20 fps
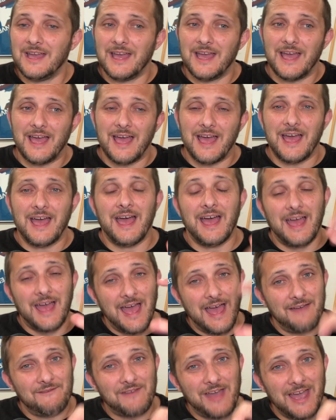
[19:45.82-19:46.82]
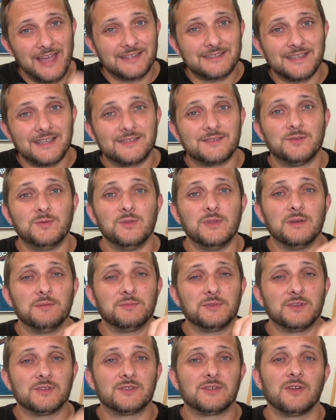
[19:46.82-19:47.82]
have access to them
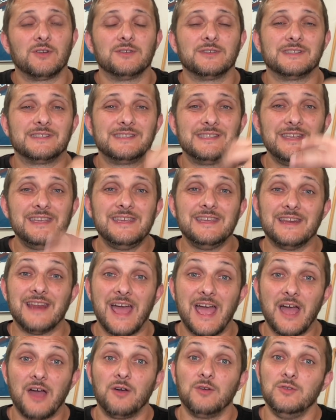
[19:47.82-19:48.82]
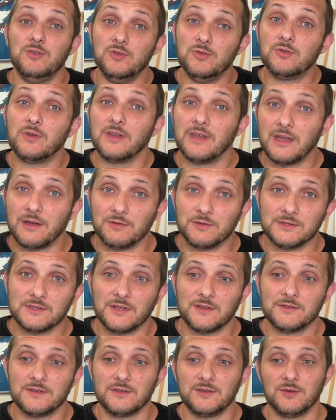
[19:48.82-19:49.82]
to start seeing how you can get
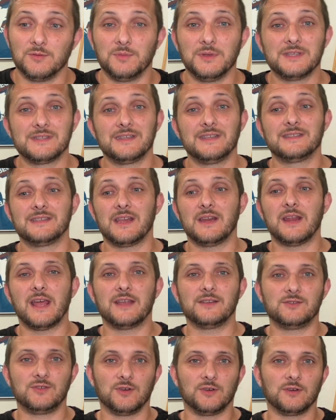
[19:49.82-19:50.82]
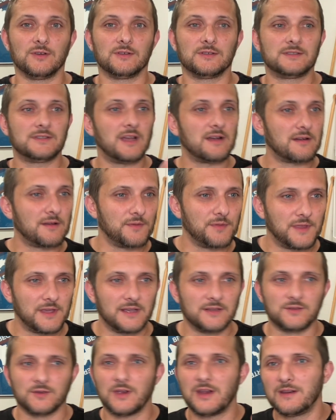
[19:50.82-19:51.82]
results in your business. And as you're stuck on
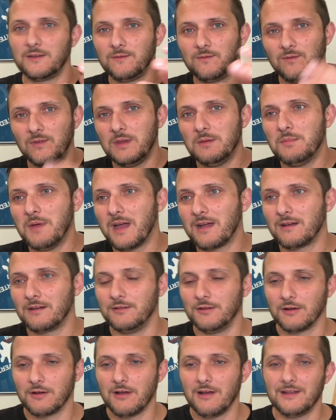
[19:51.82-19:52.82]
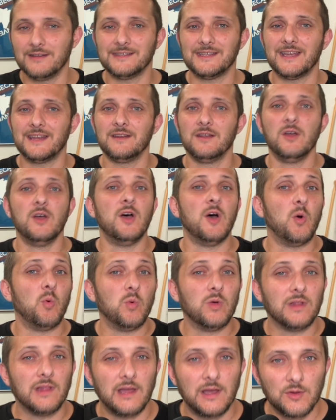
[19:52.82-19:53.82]
things or getting feedback on your content,
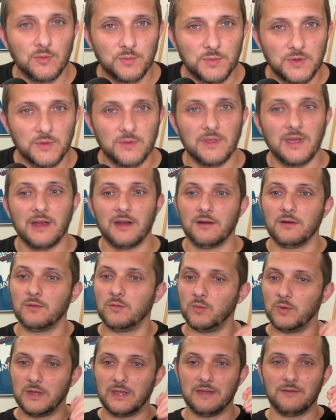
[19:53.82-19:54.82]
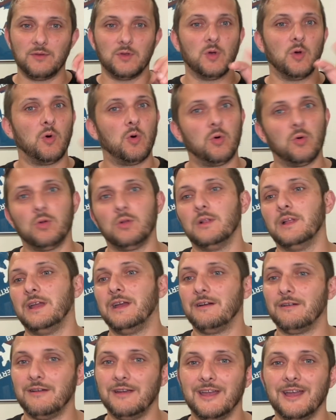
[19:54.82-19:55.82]
we'll help you there. We give you a whole
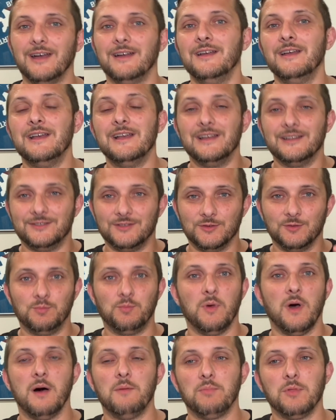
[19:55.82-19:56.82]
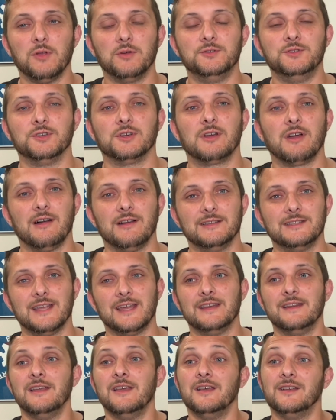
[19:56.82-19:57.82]
area to upload your
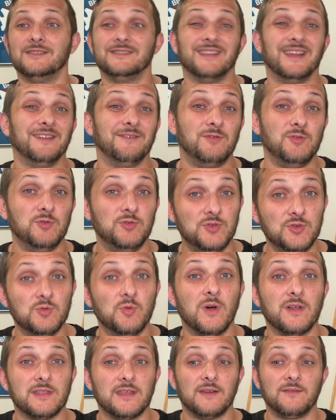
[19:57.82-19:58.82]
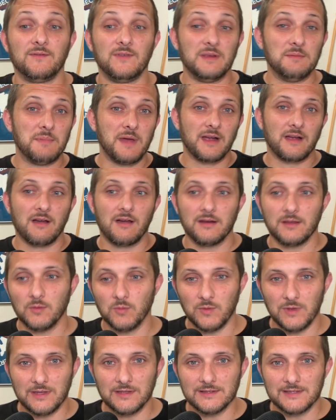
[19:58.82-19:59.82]
content so that if you do want that feedback on it,
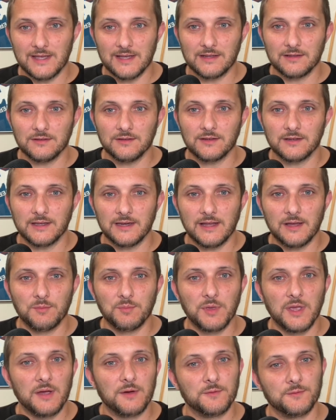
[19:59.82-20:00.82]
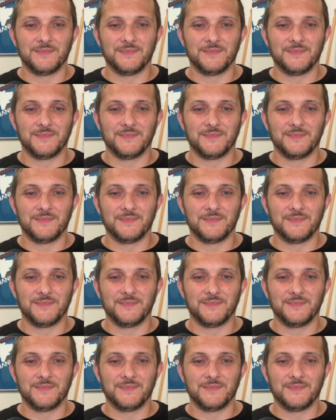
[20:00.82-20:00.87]
we can take a look and help you out.